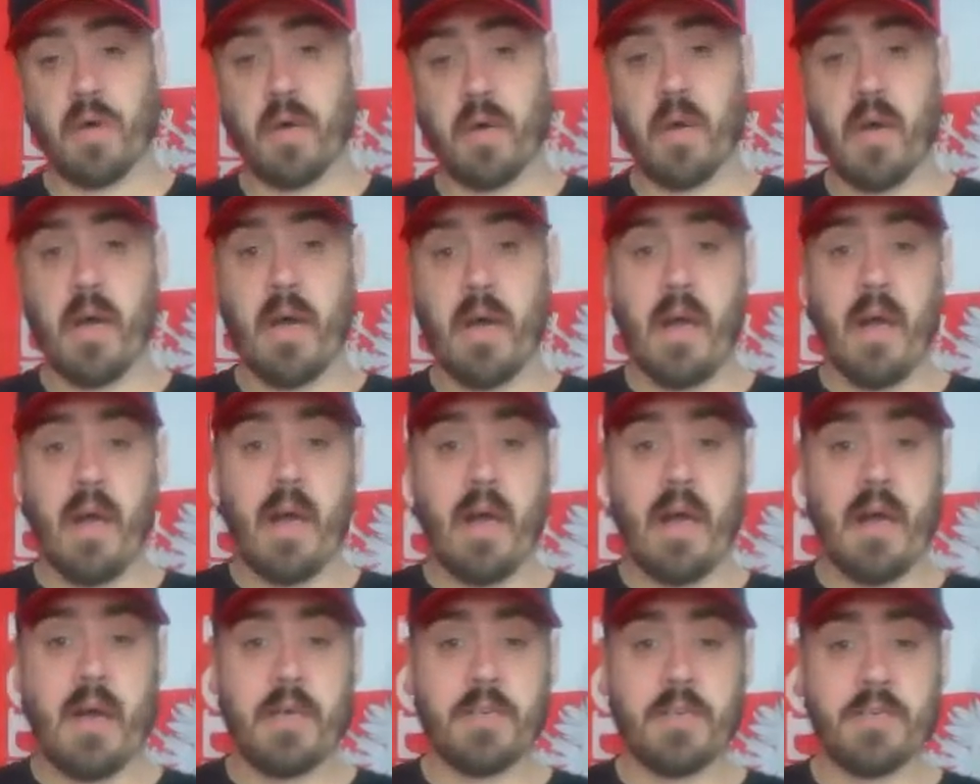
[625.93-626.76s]
as
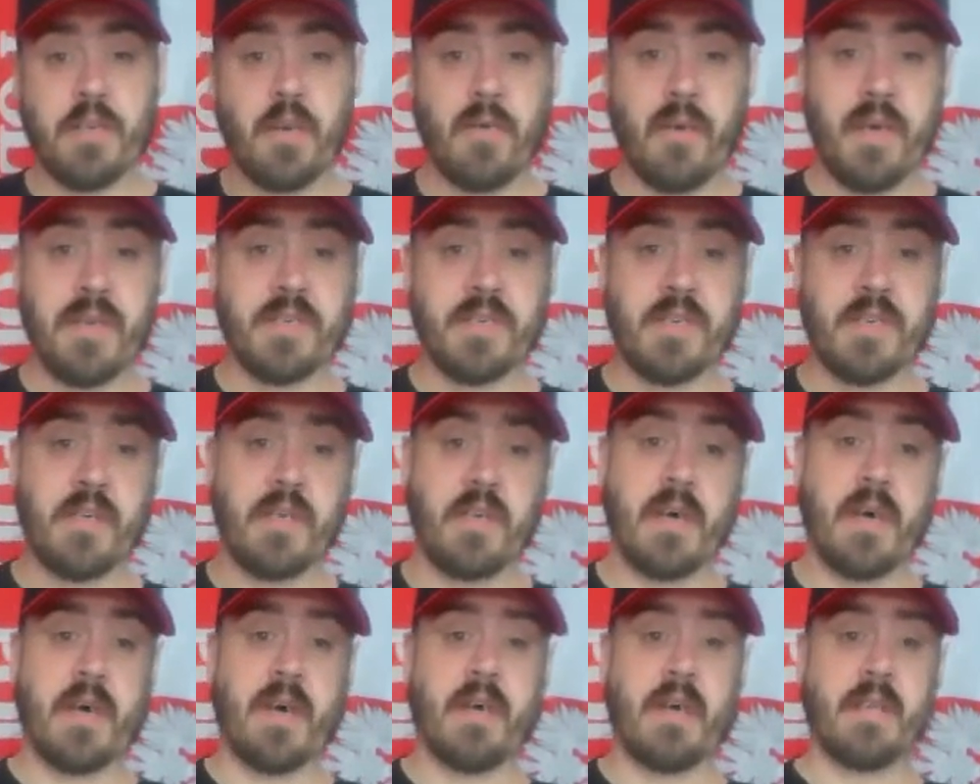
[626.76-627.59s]
always,
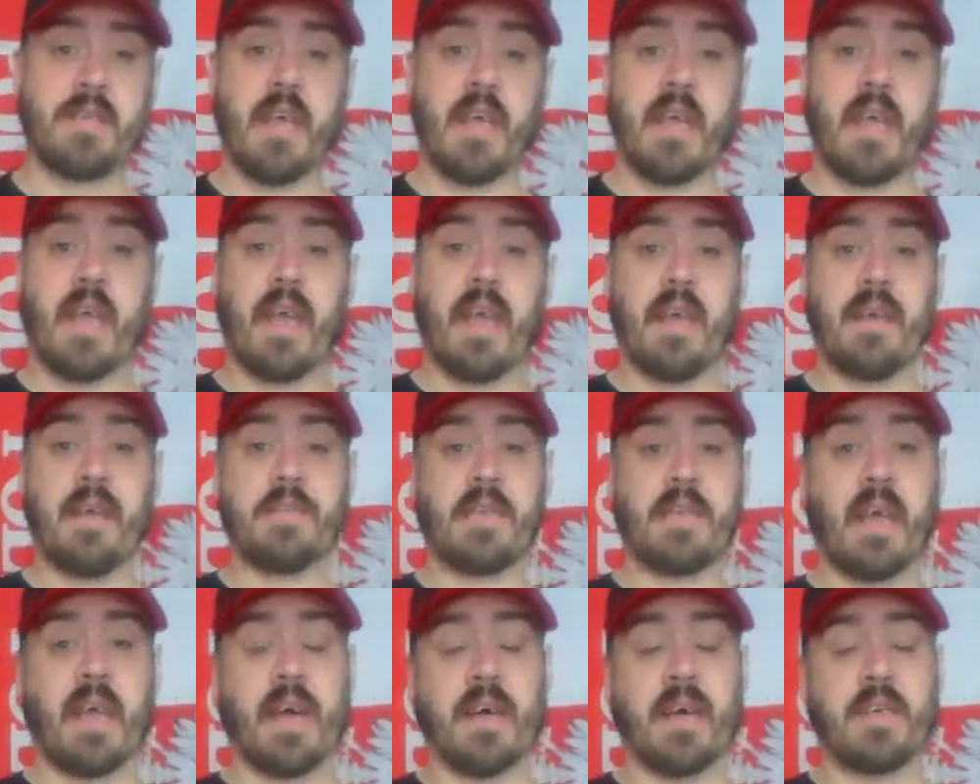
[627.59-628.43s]
take it easy guys,
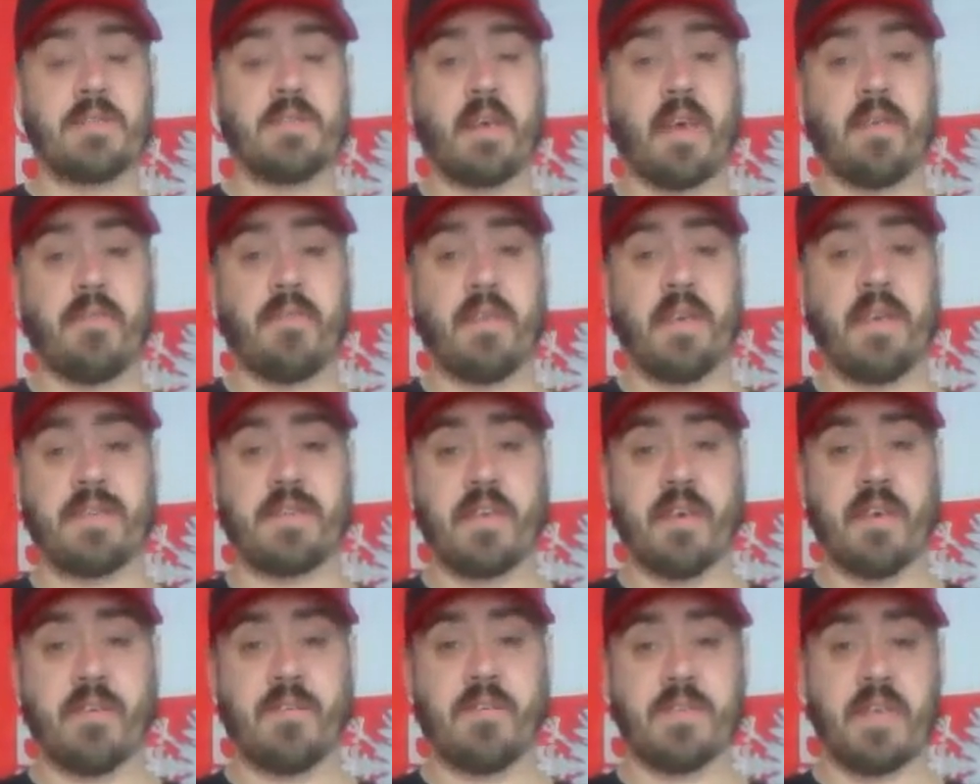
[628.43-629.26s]
look after yourselves,
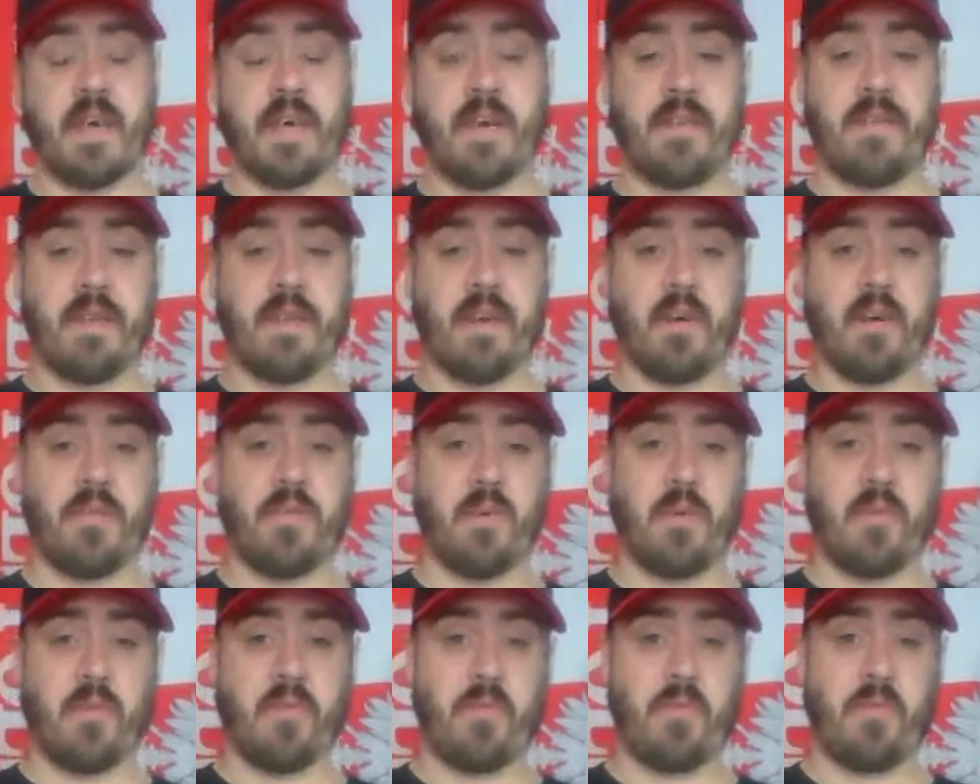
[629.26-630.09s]
and that'll do it for me
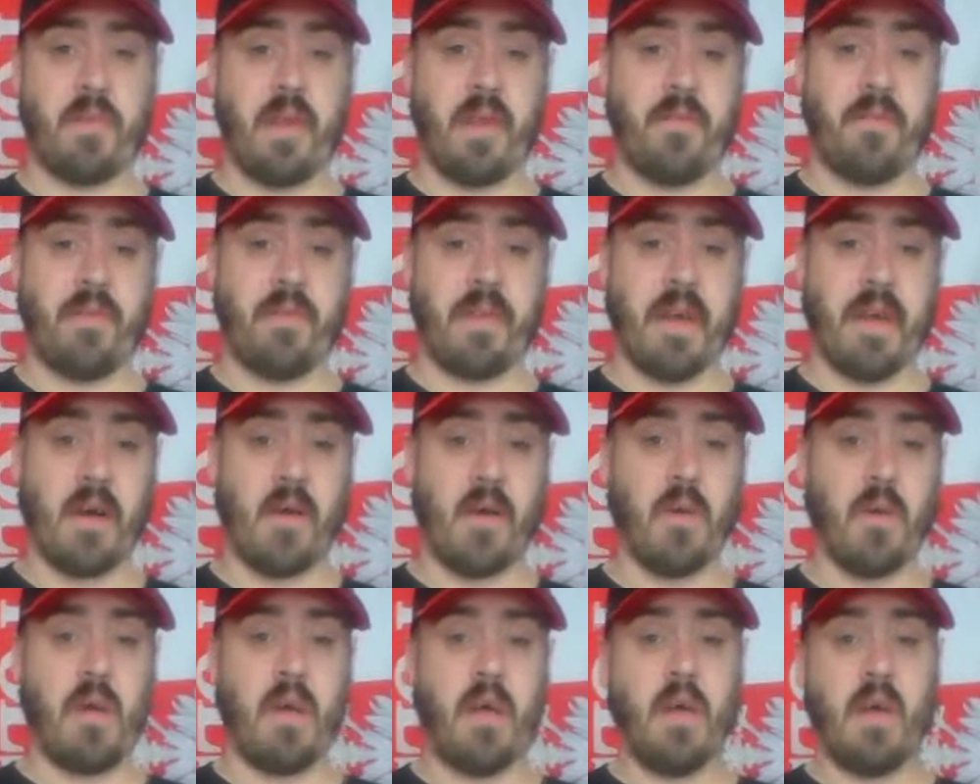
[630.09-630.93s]
for now.
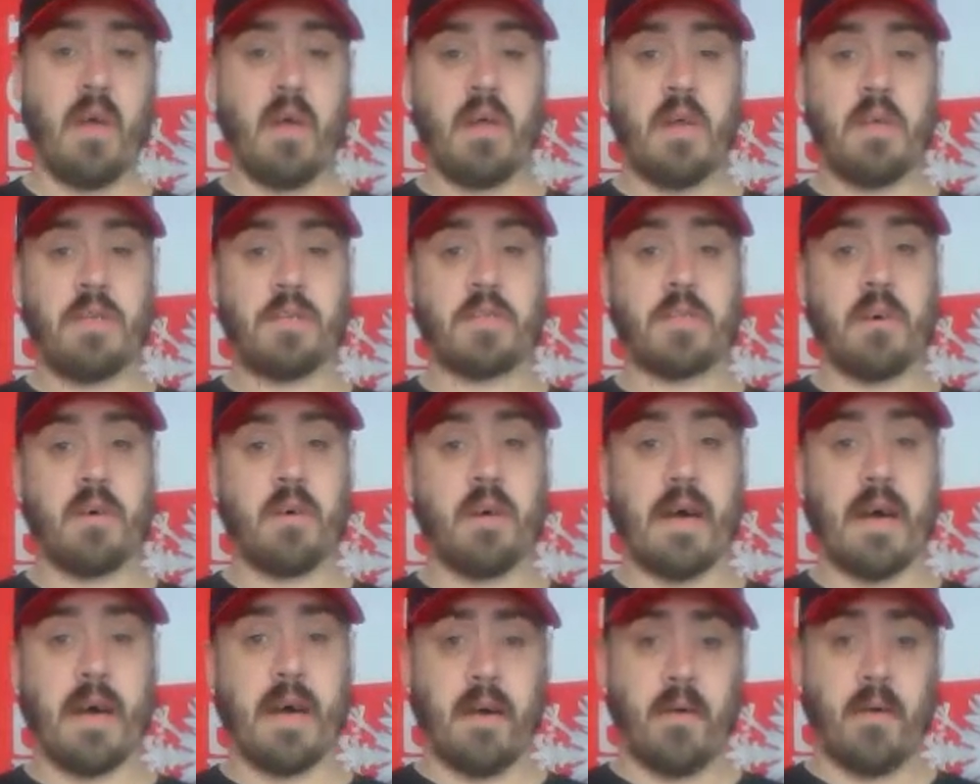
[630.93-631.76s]
So I will
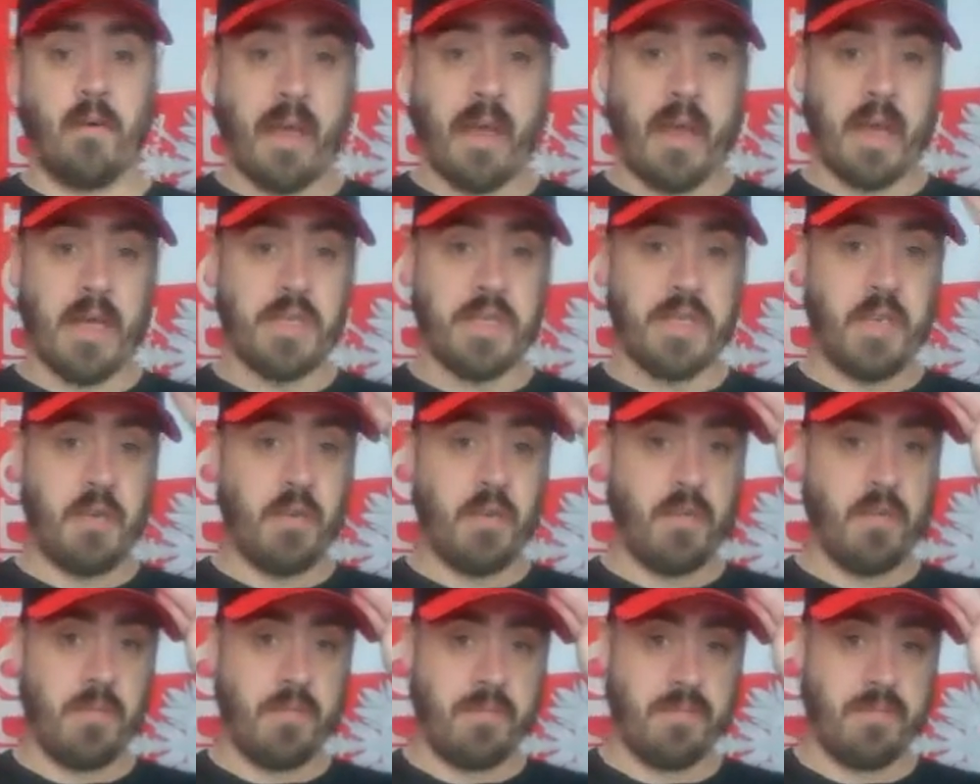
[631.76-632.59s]
catch you
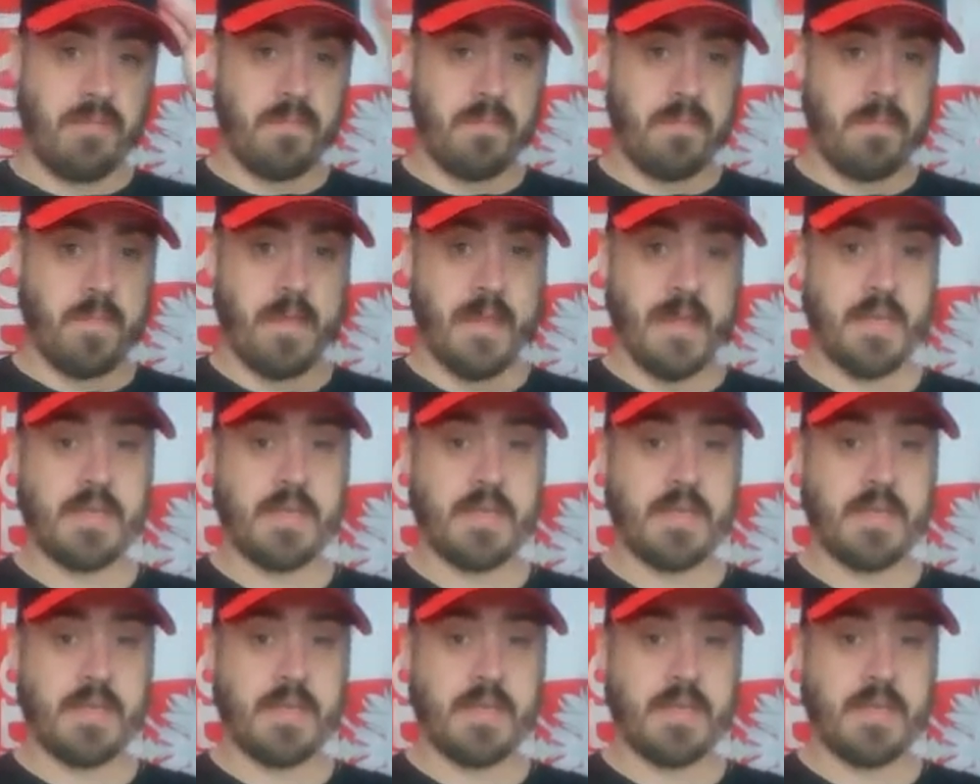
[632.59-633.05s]
next time.